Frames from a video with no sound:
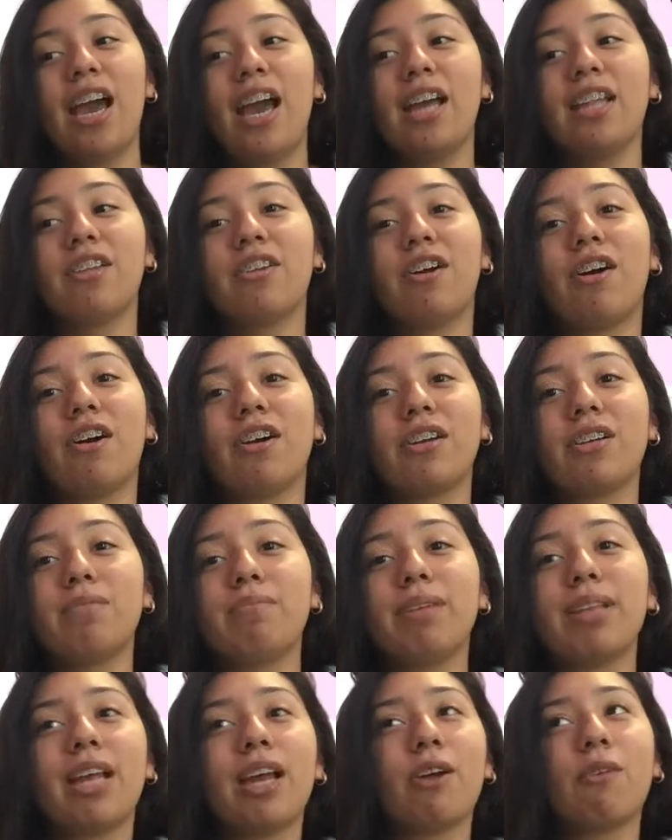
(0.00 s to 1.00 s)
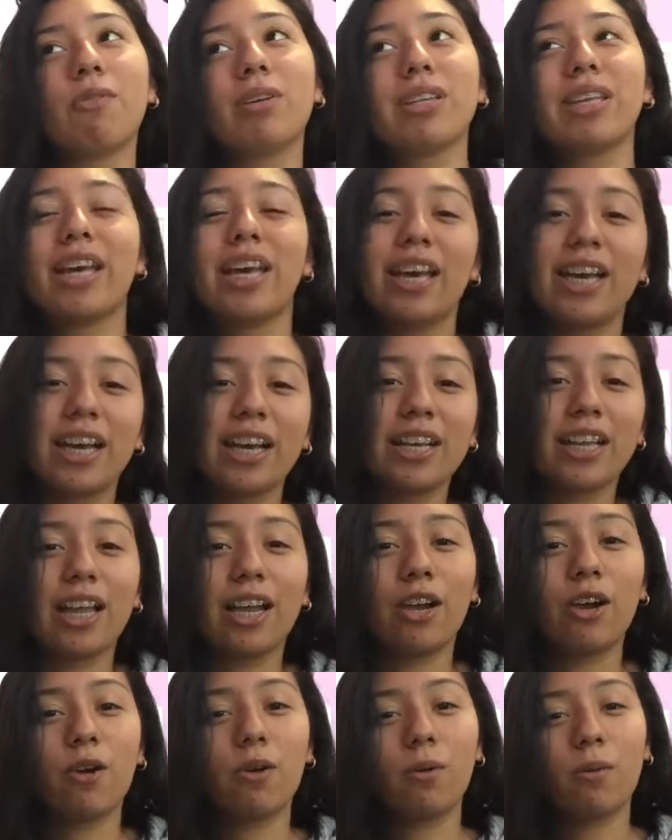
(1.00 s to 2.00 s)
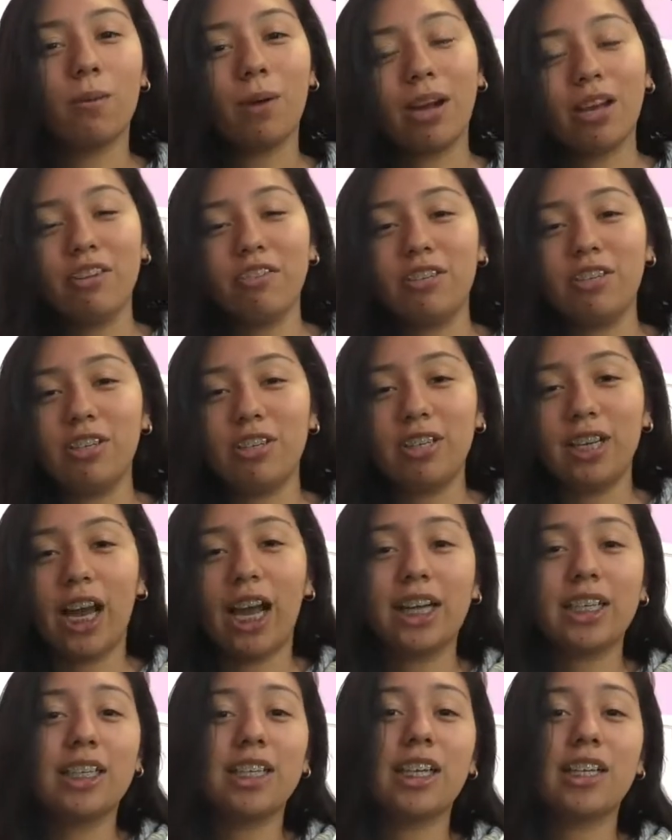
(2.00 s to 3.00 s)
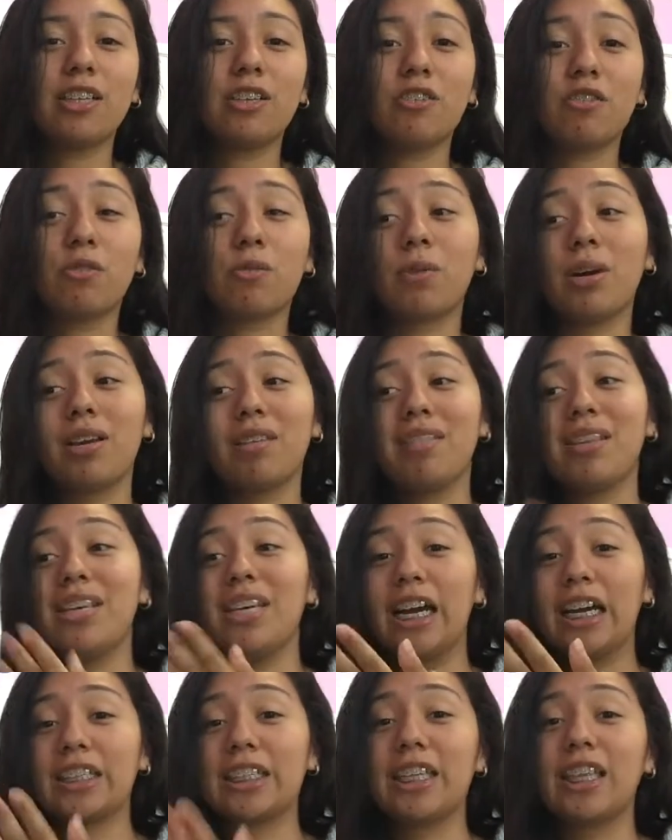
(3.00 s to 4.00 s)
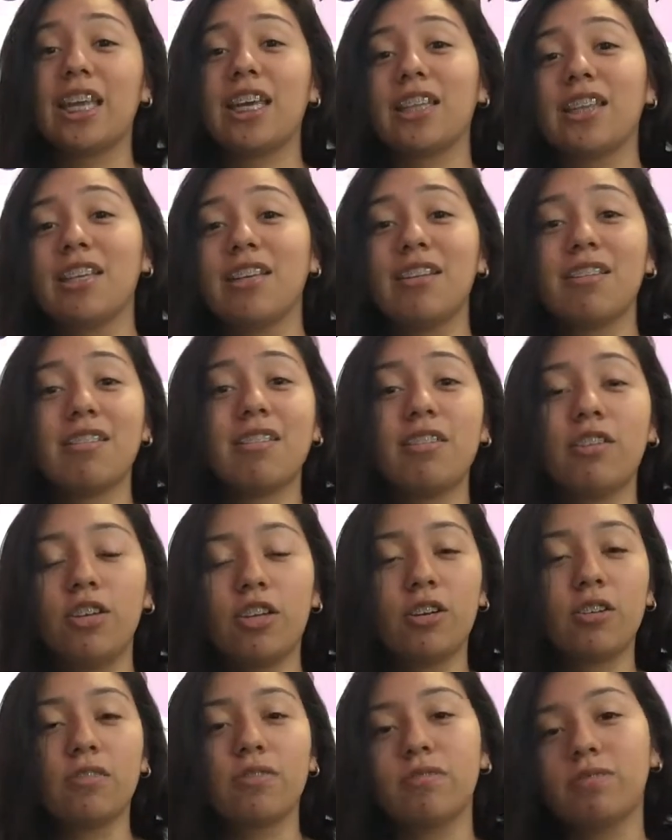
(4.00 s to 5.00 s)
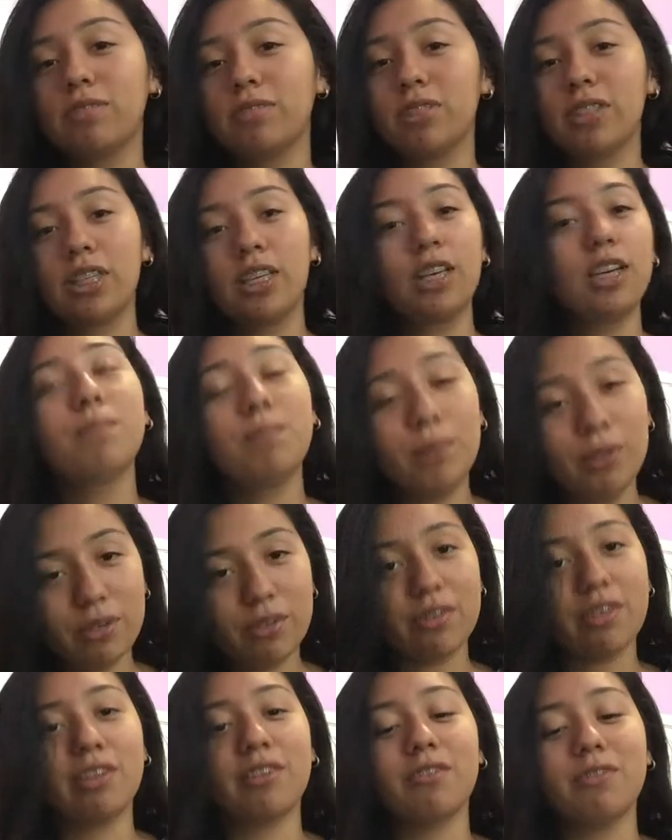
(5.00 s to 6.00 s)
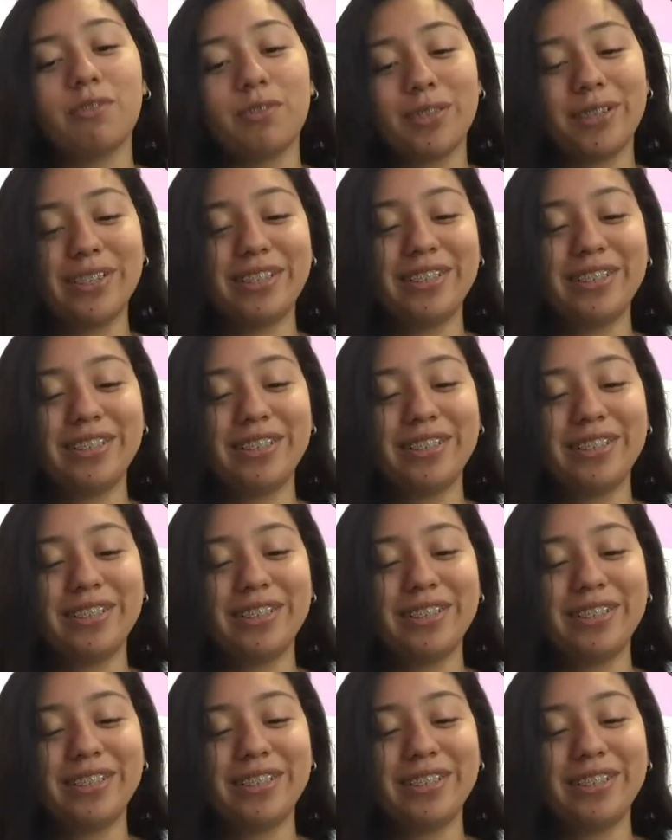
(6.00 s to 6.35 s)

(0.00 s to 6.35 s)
and they're all gonna be like what the heck like why is she acting like this or why is he acting like this you know be yourself.